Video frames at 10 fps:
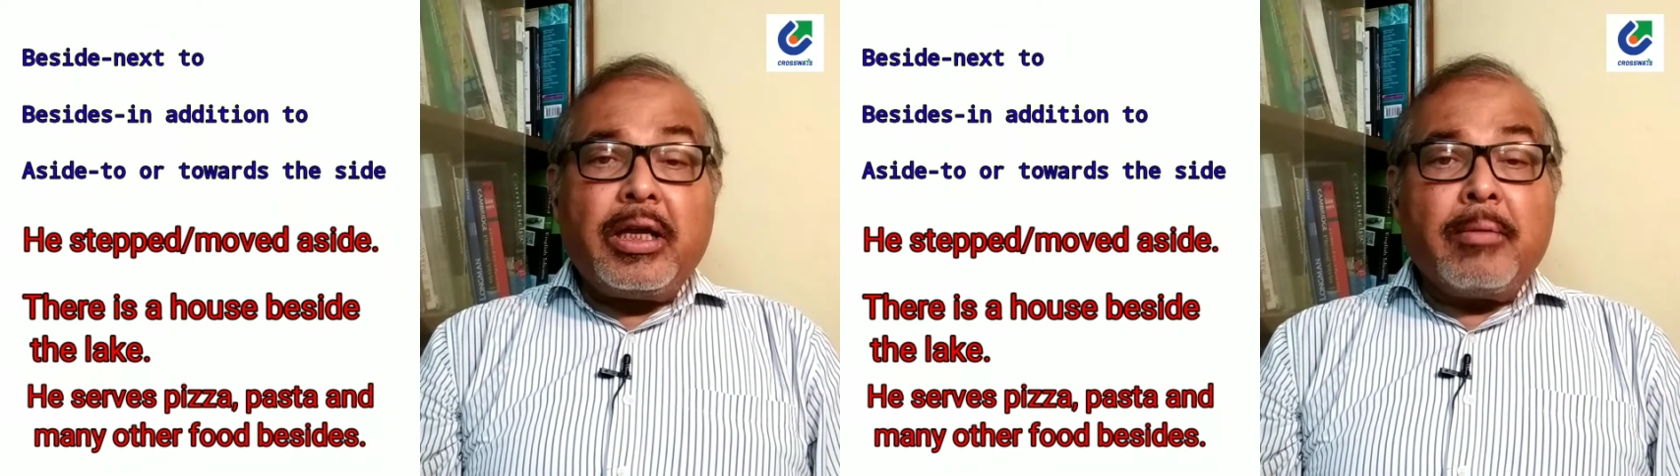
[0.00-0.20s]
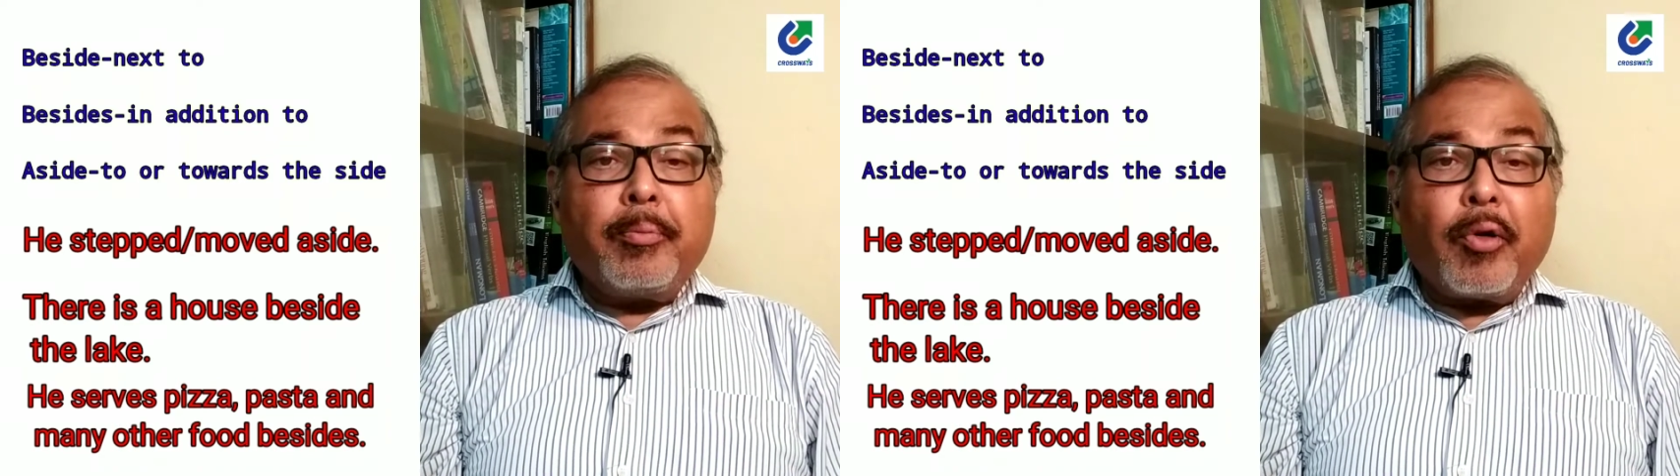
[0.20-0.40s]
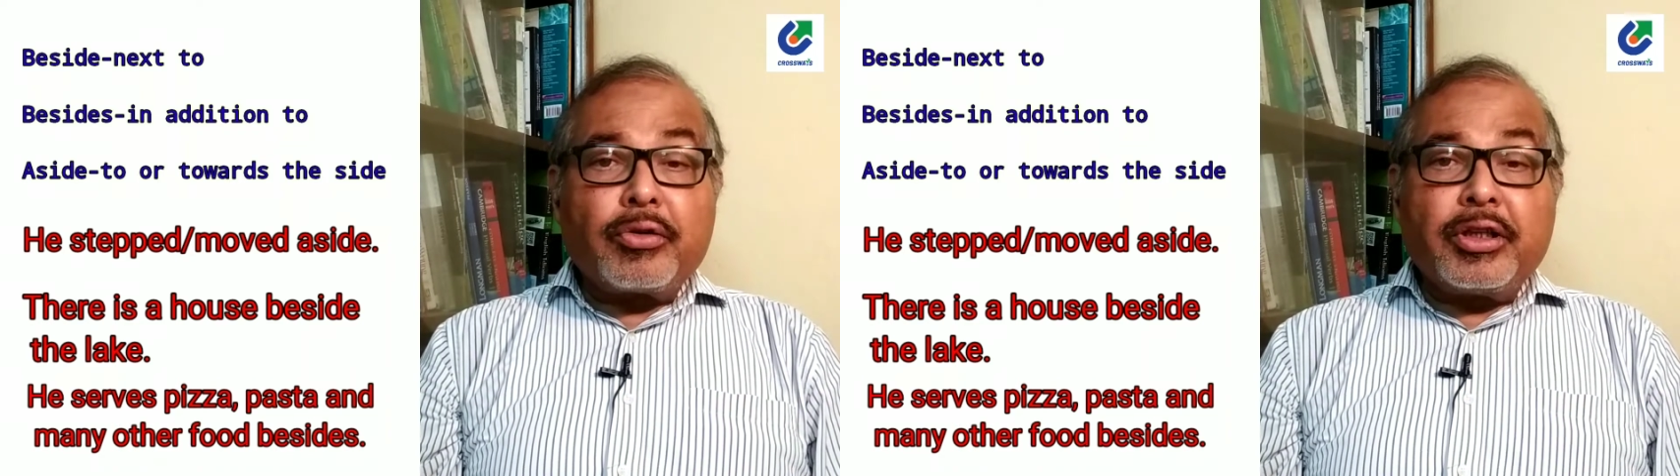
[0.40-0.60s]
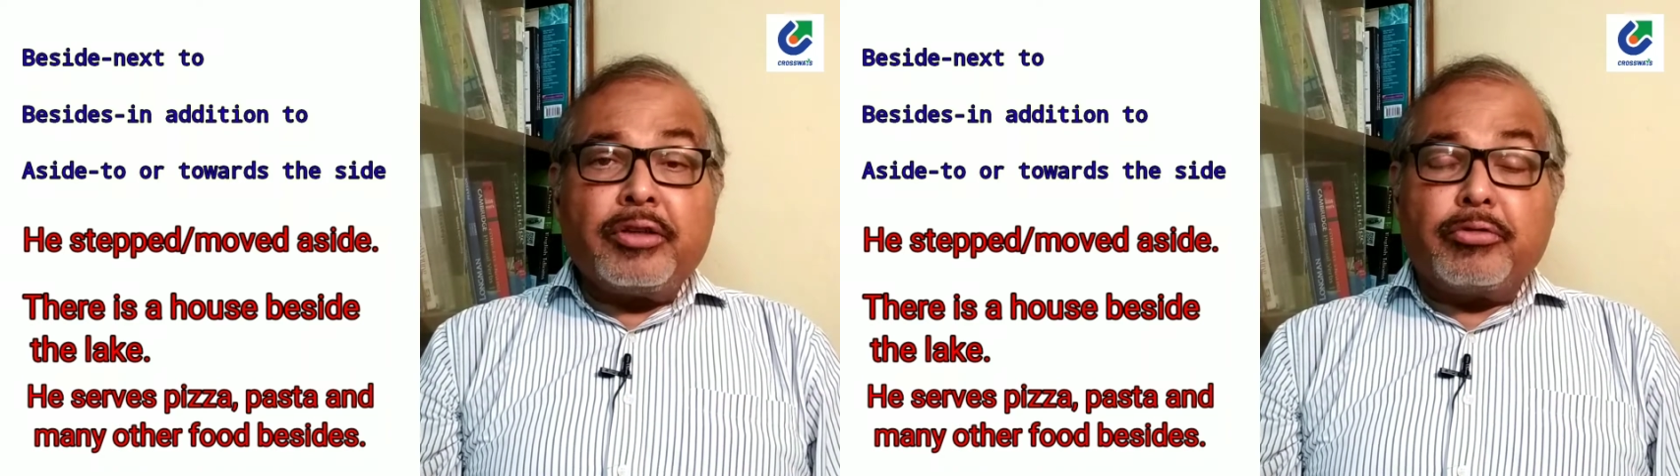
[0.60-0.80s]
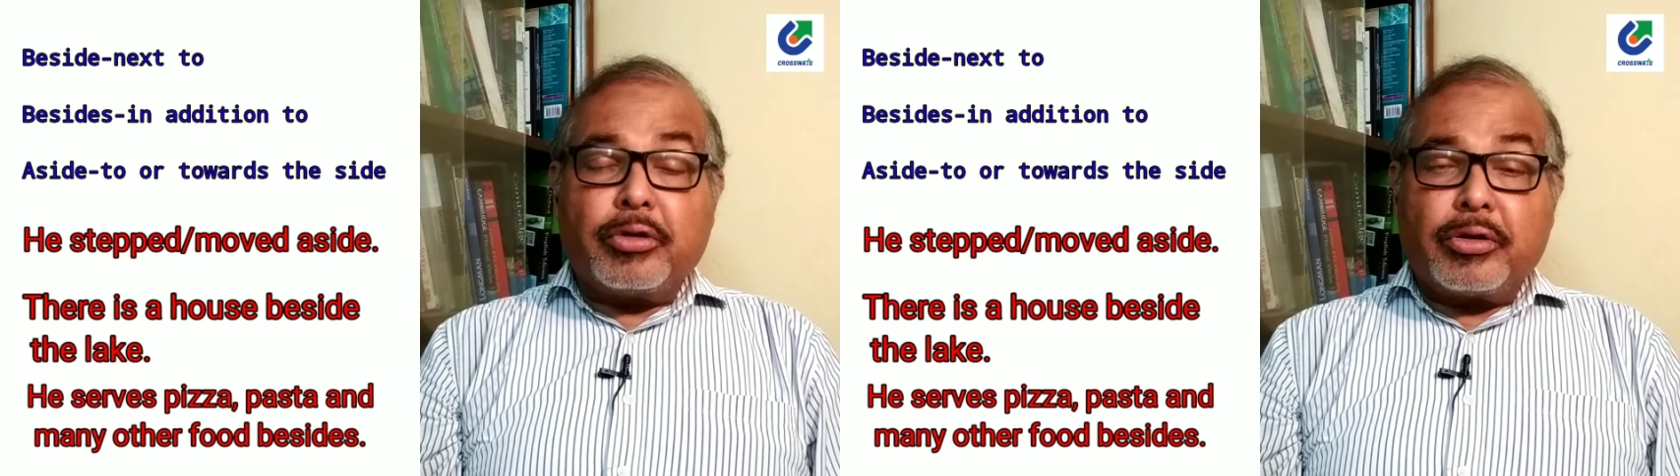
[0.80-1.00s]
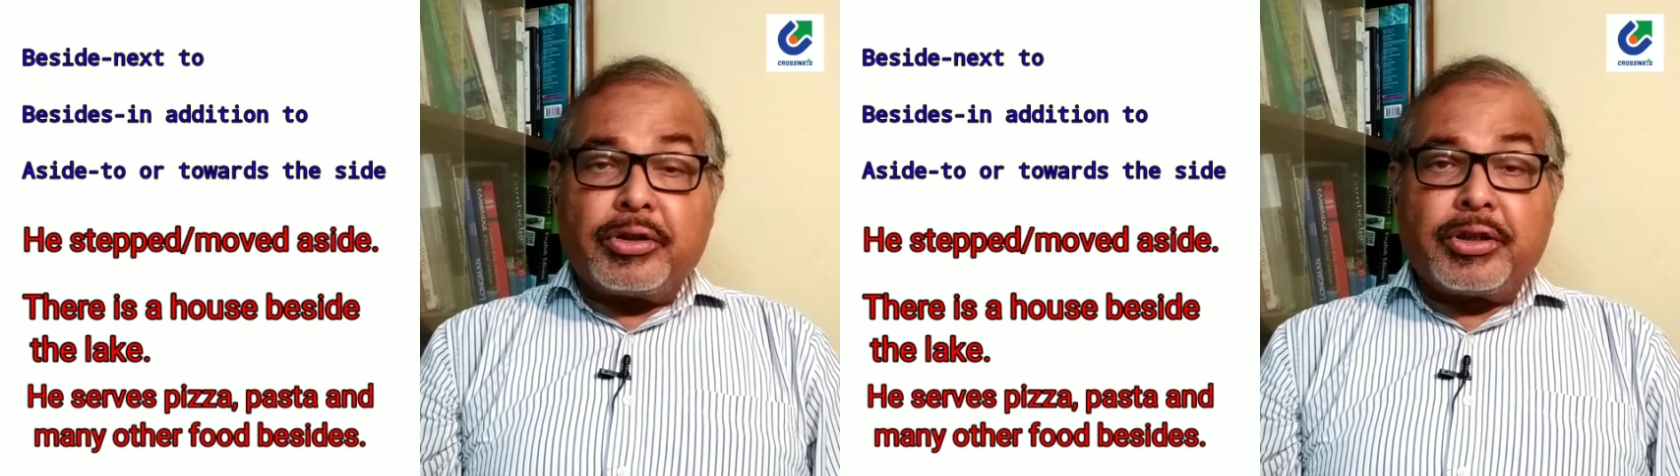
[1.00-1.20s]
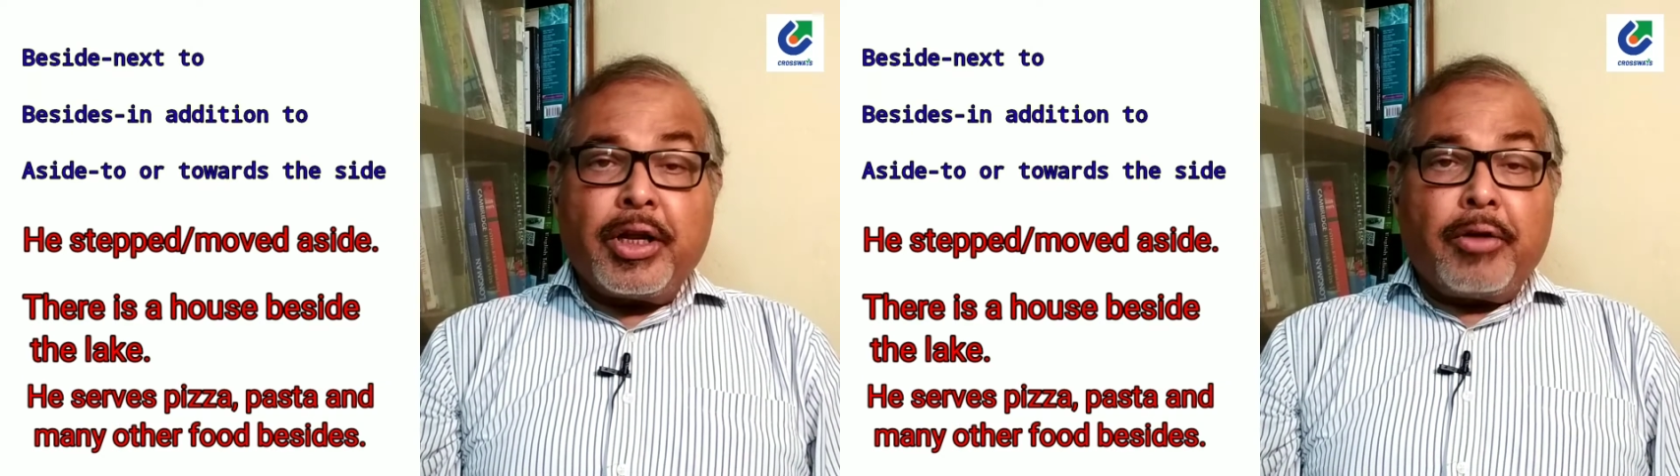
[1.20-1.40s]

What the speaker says: important words